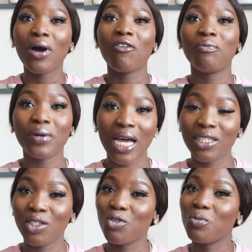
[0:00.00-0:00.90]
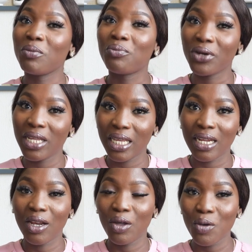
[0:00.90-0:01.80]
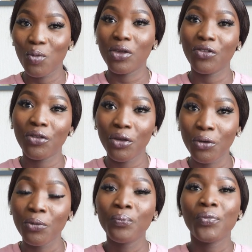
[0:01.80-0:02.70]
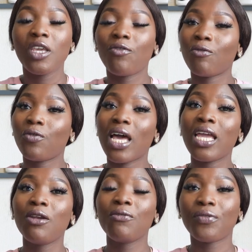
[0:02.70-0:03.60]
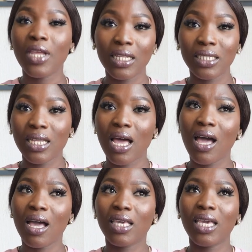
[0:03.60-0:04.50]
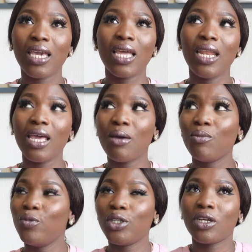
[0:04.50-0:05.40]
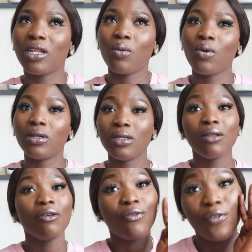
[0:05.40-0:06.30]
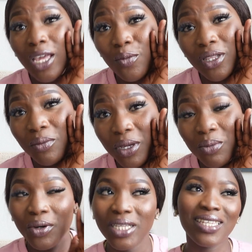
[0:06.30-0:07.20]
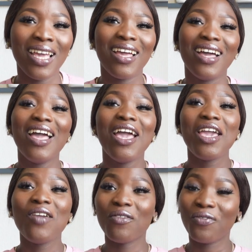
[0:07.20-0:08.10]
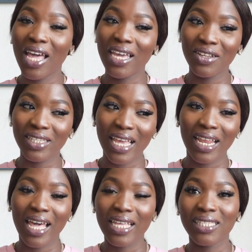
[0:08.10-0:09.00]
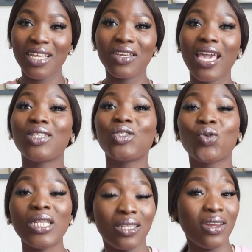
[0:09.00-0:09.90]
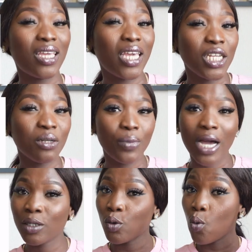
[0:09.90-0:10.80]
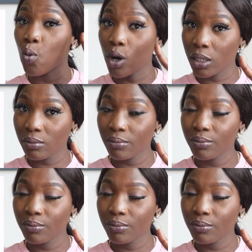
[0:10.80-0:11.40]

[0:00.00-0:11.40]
of bags you will be bringing along with you. If you're flying Lufthansa, KLM, which other one, flying with the big boys, if you're flying those airlines, then you get 23 kg bags, one.